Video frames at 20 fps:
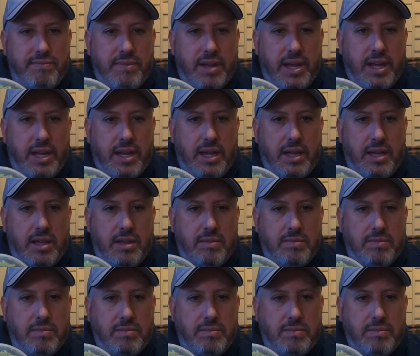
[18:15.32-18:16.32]

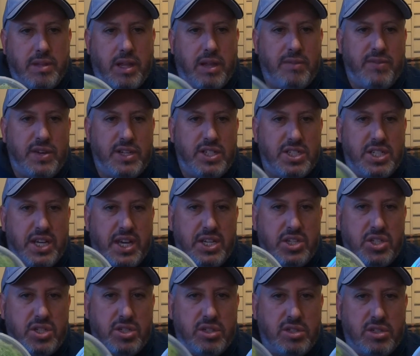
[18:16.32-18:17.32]
like
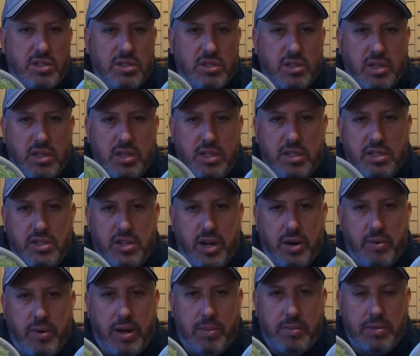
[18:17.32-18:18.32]
vegetation in your
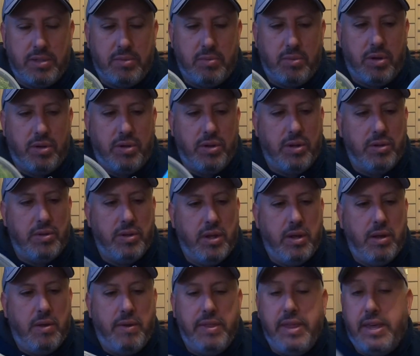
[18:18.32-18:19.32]
dioramas and whatnot.
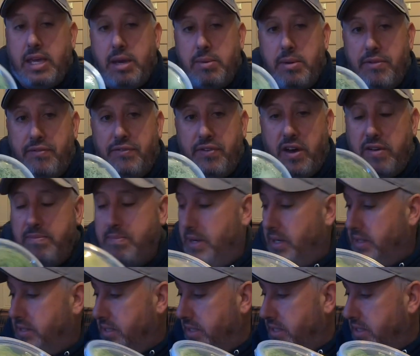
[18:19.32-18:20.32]
And they come in at
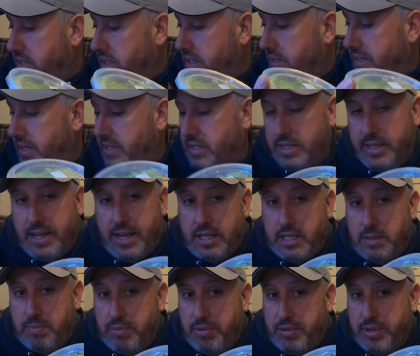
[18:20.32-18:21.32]
$5 each, so
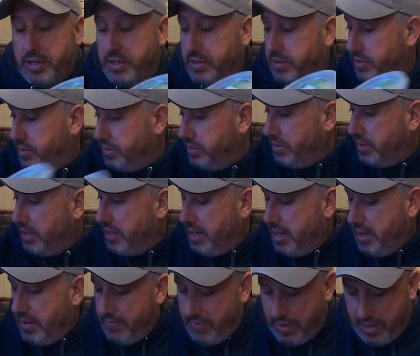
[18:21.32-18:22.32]
that's pretty cool.
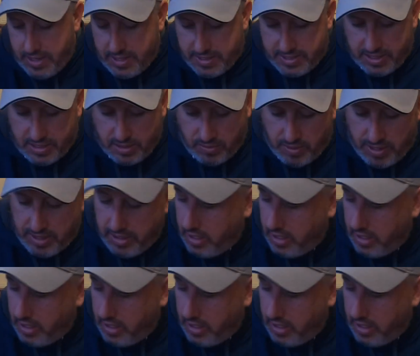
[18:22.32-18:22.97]
And so the one